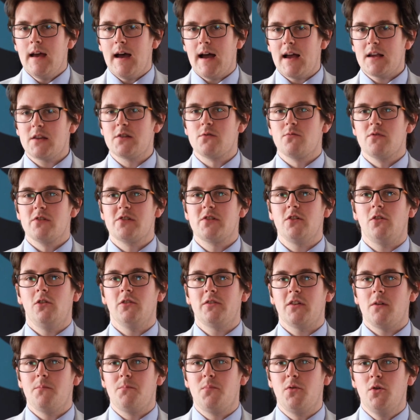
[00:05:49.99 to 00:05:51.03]
As a
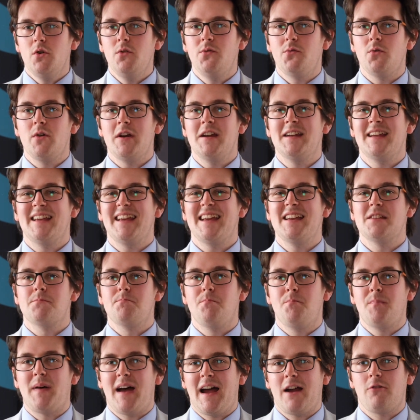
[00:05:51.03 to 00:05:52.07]
result, proofreading is
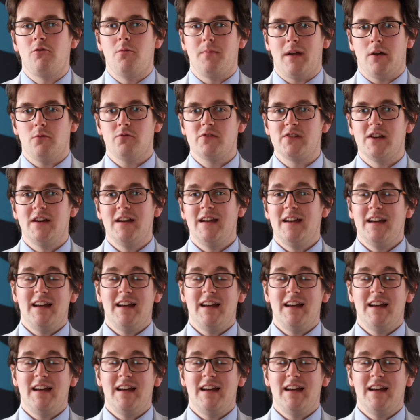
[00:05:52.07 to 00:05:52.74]
paramount.